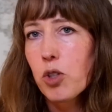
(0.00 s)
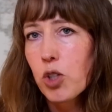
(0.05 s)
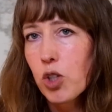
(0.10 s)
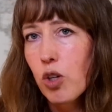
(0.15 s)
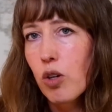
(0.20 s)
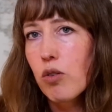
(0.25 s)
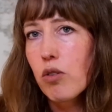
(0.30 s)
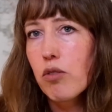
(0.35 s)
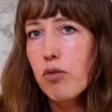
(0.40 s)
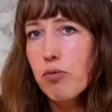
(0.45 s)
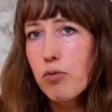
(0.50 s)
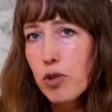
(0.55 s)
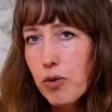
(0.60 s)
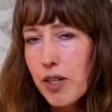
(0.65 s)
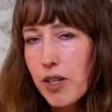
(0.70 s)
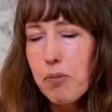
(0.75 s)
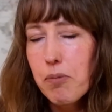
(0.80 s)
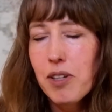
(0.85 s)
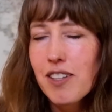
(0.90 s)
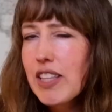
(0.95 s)
go through
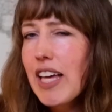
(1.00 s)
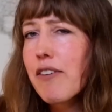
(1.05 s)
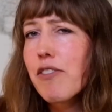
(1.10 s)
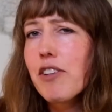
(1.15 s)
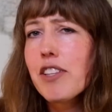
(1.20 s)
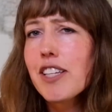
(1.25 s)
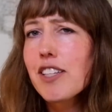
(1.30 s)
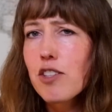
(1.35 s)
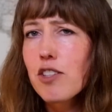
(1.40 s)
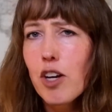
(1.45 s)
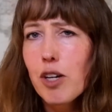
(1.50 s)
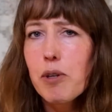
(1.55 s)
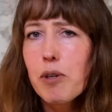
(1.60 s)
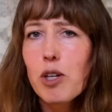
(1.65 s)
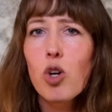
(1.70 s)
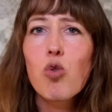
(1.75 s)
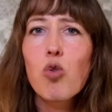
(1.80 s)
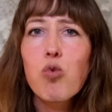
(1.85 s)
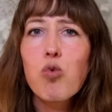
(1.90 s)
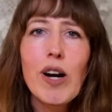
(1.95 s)
it because everything's not gonna be
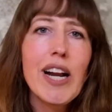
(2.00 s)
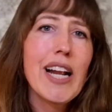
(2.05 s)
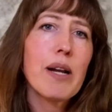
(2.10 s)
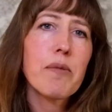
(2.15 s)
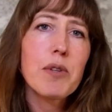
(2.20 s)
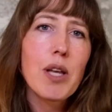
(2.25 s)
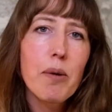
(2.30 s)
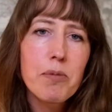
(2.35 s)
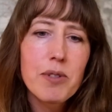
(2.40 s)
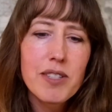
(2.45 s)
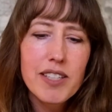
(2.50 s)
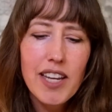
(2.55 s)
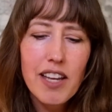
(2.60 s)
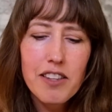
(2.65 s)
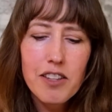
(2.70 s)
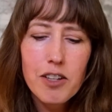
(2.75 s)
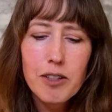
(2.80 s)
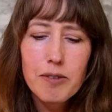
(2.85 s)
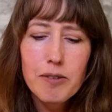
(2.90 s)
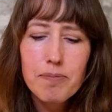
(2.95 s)
crammed up
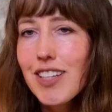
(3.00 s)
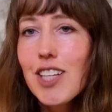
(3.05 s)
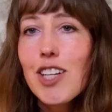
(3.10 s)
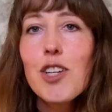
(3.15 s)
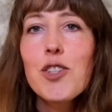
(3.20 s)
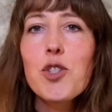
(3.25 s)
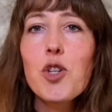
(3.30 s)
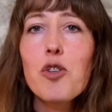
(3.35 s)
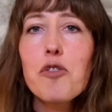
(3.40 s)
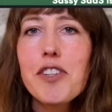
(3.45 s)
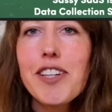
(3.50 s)
together. So if